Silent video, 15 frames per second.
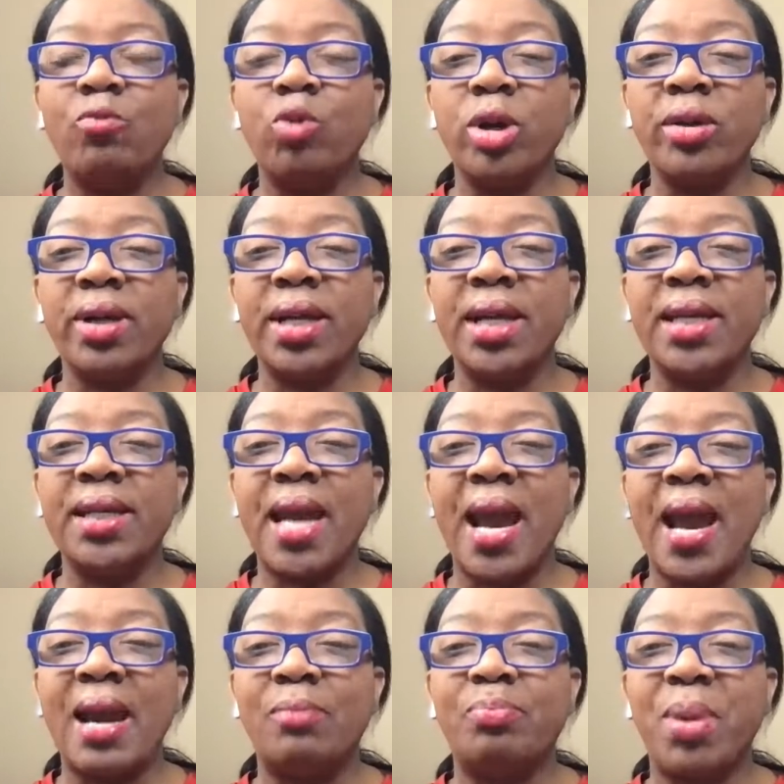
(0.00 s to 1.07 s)
We're in
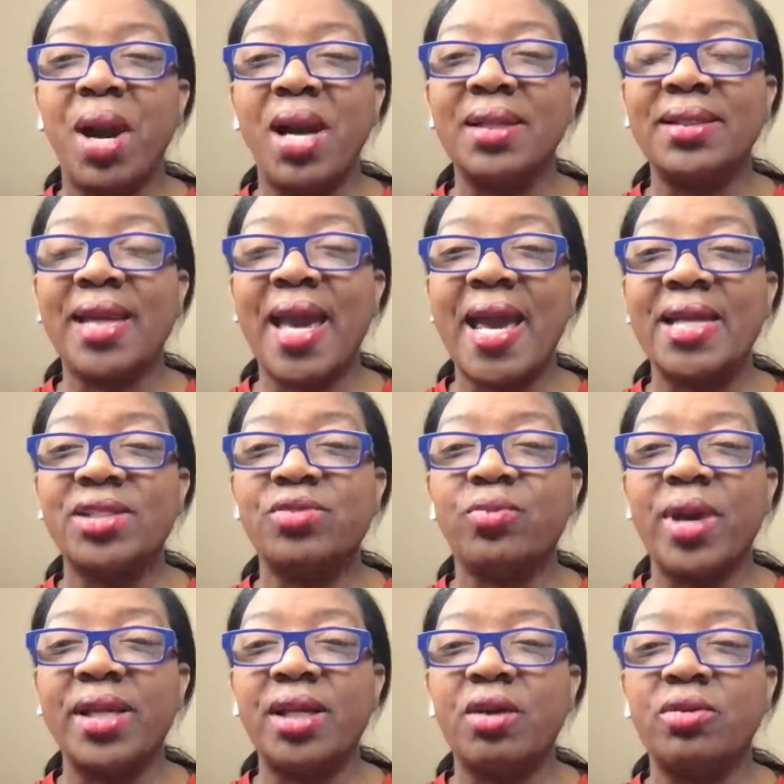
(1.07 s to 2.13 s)
our podcast,
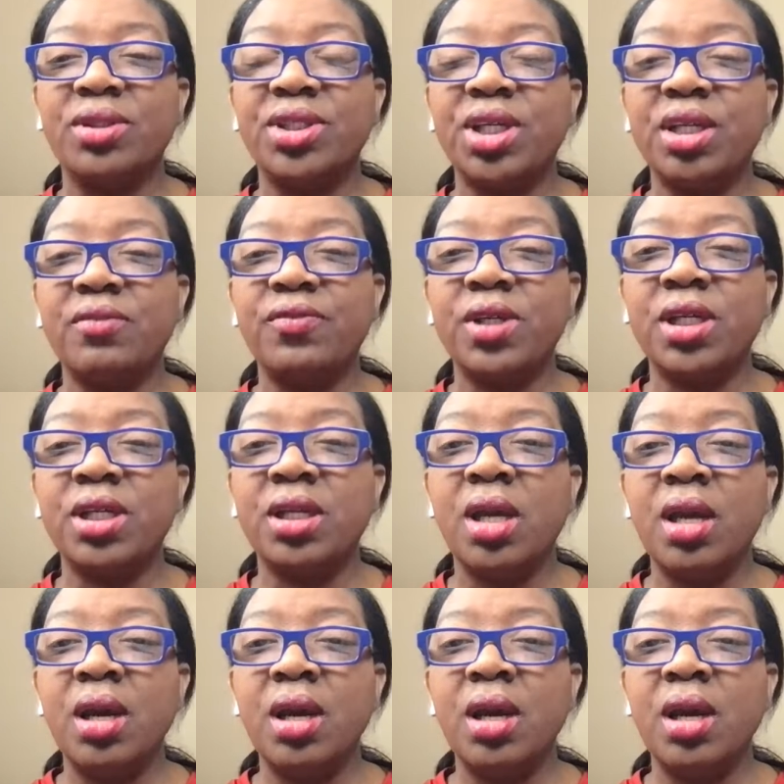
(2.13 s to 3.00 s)
radio, and TV